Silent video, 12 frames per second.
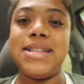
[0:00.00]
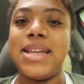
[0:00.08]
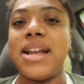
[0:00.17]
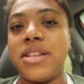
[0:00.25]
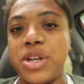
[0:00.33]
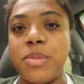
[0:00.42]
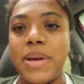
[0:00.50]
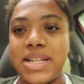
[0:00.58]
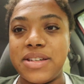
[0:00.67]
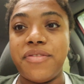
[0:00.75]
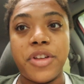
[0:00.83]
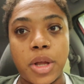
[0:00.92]
I stayed a little
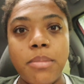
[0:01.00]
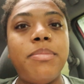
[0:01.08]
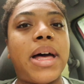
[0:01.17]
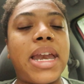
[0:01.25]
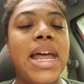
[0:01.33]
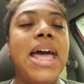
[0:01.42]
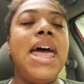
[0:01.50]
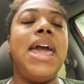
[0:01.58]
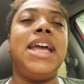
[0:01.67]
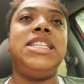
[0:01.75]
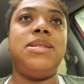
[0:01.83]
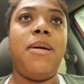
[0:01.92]
bit to film, but
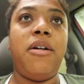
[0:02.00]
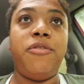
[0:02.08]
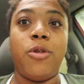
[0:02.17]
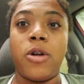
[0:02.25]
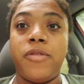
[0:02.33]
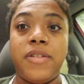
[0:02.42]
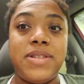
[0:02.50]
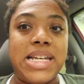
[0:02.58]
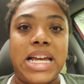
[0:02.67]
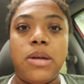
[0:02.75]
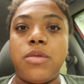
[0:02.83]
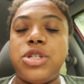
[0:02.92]
it's about
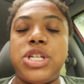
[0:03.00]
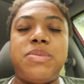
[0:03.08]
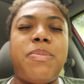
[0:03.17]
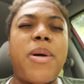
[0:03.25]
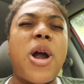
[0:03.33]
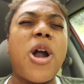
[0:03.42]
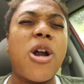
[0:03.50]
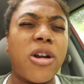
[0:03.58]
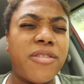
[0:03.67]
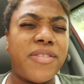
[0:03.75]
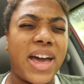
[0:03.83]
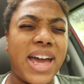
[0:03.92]
4:15, which is
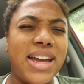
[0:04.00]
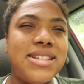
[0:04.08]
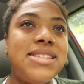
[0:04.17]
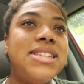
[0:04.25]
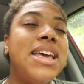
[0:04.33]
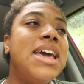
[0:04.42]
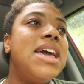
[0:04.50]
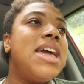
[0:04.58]
perfect.